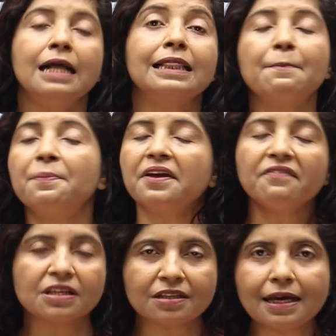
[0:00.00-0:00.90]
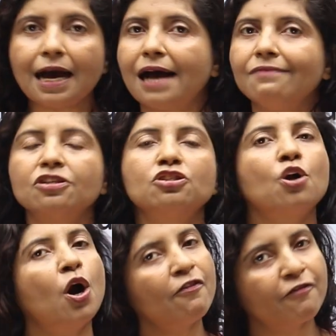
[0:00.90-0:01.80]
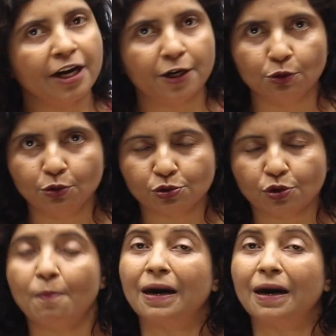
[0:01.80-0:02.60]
Then previously I was not free to do so,